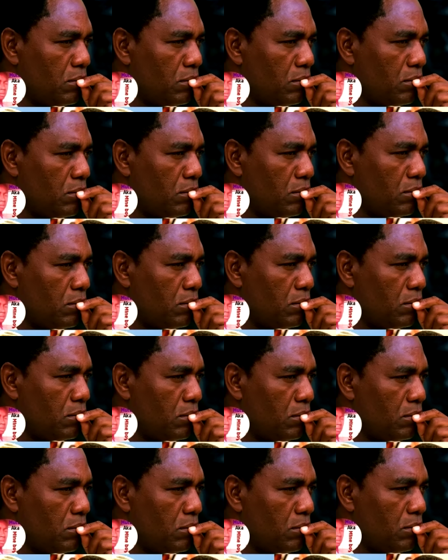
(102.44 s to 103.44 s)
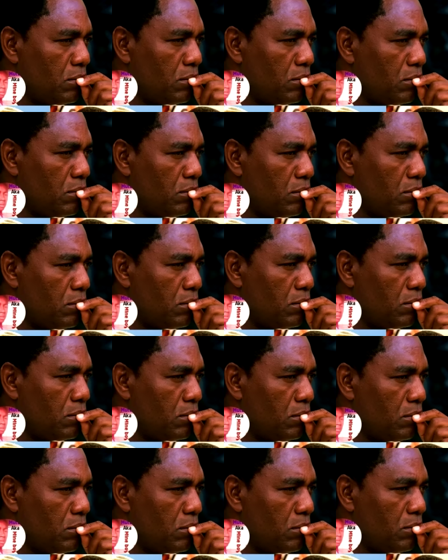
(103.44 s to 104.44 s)

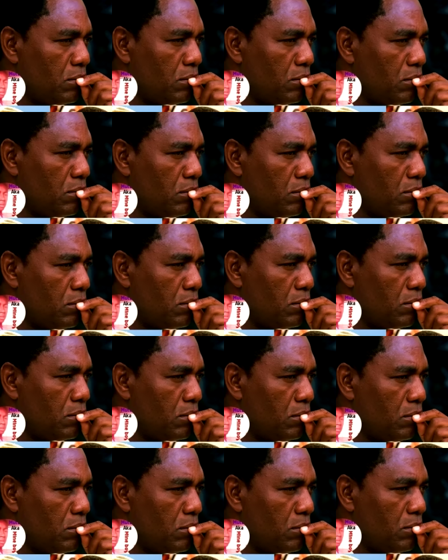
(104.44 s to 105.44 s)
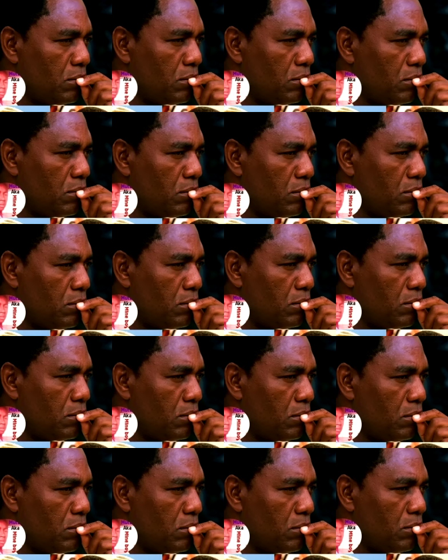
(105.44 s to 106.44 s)

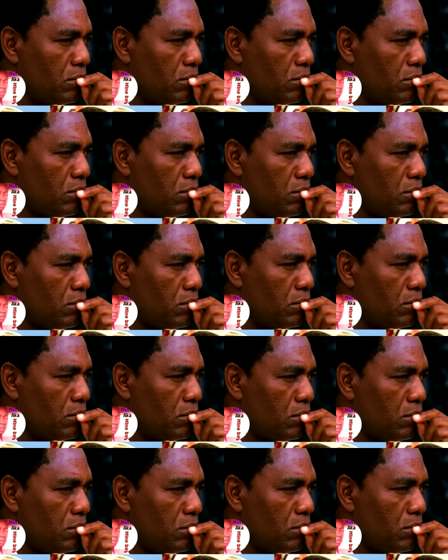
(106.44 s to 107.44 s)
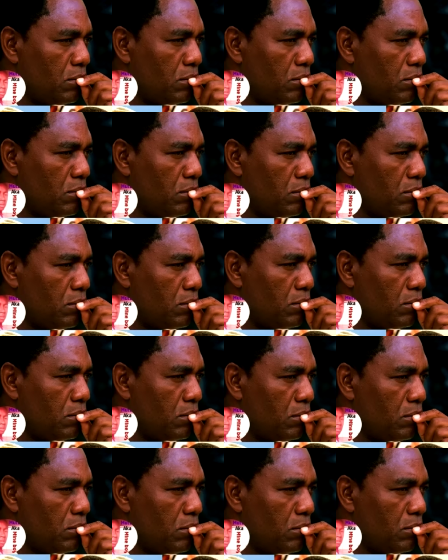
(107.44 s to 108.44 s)

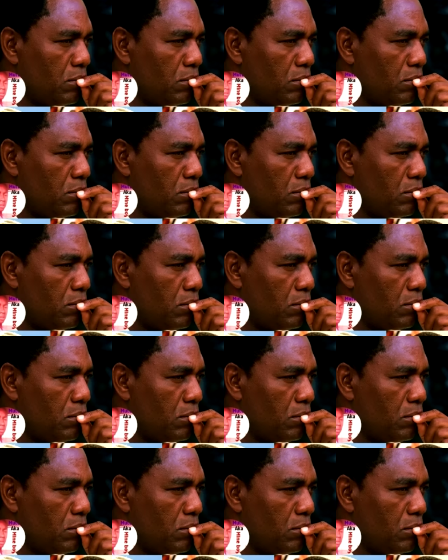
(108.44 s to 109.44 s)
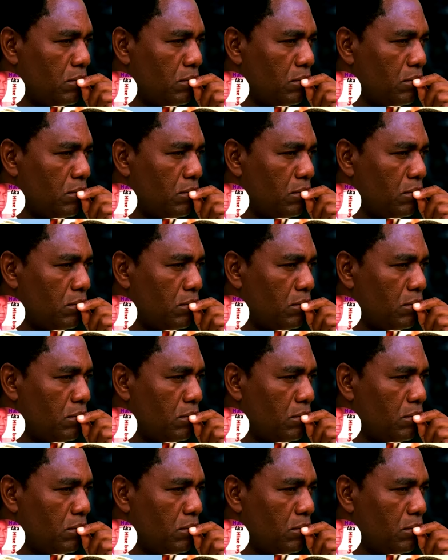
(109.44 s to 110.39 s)
The person shown says nothing.